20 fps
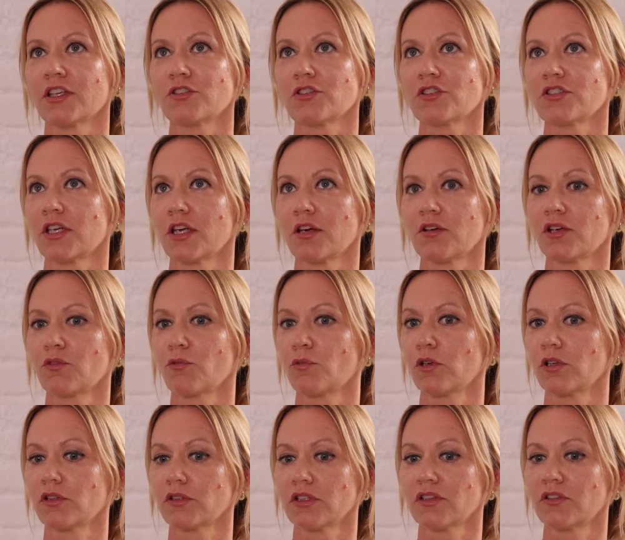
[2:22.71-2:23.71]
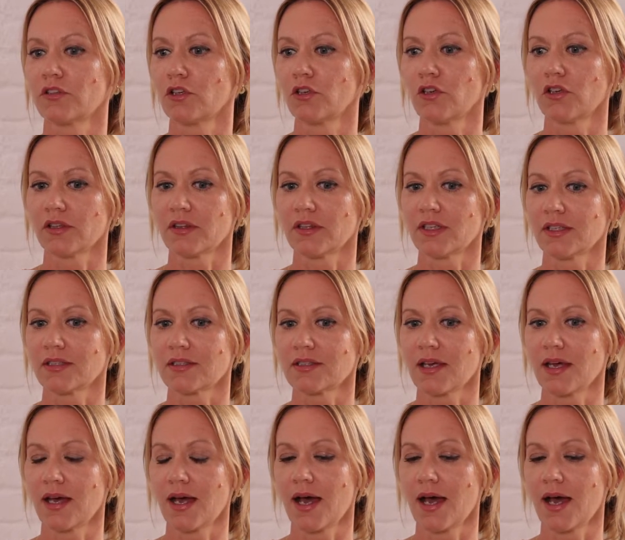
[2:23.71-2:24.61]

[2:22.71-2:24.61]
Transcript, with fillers: vegetarian world is a lot that